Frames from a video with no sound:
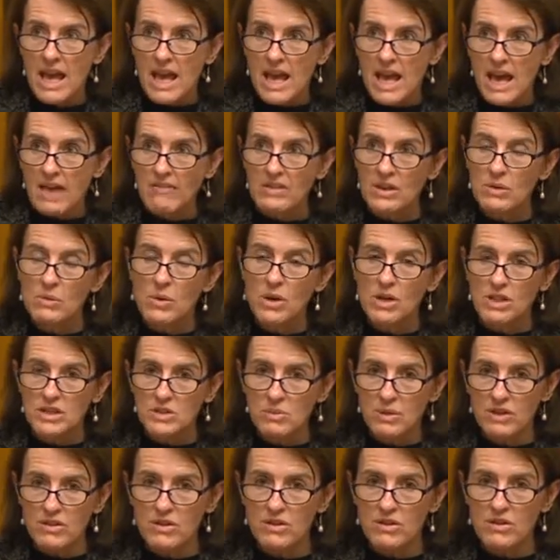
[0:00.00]
Having worked
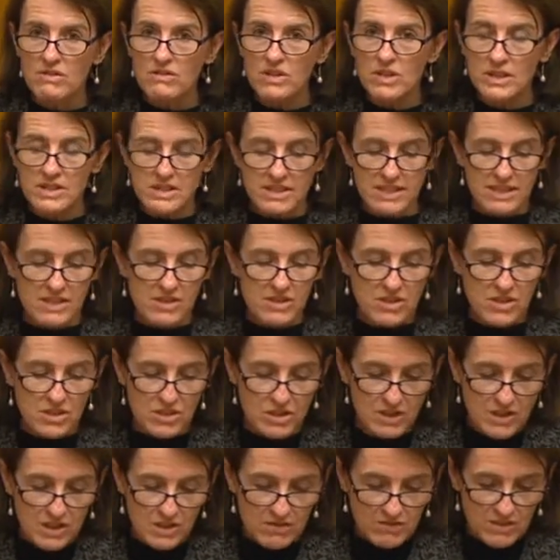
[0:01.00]
with university
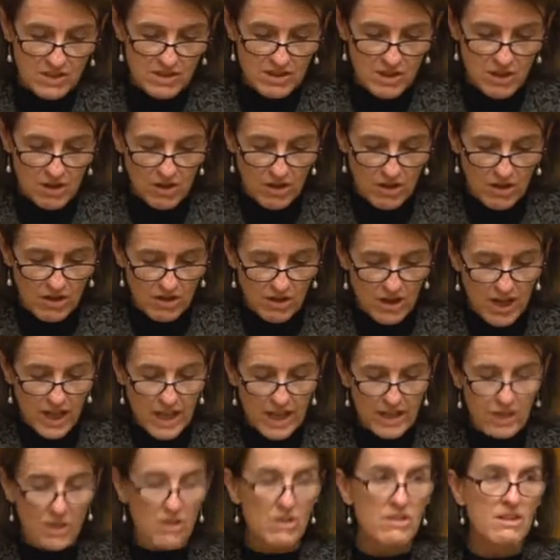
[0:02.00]
students for so long,
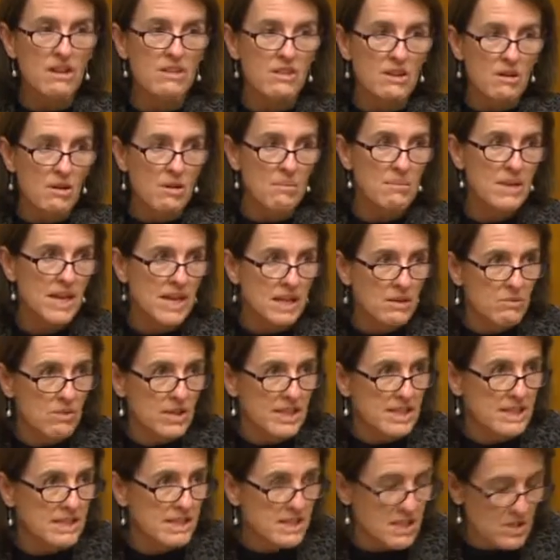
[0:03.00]
I know that there are many
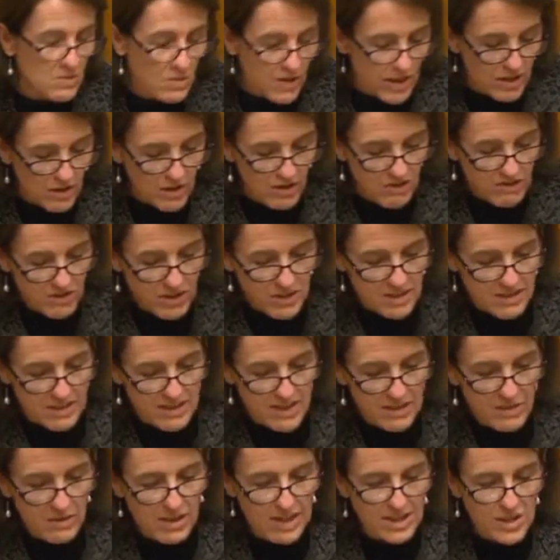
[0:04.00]
reasons why university
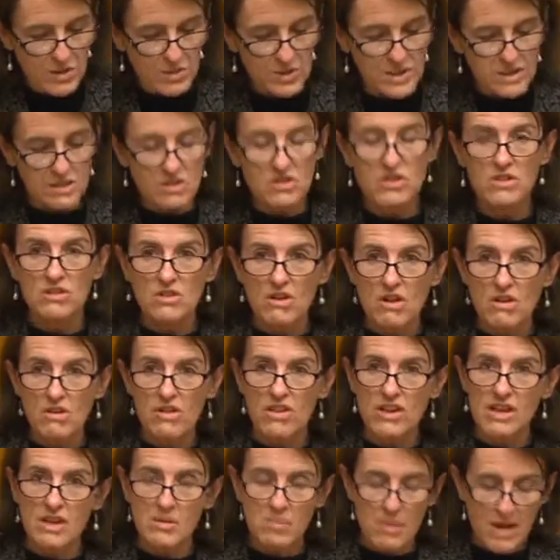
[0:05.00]
graduates do not
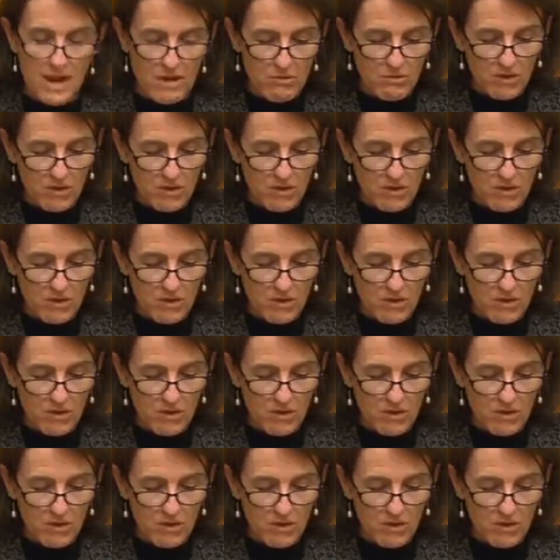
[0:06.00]
think about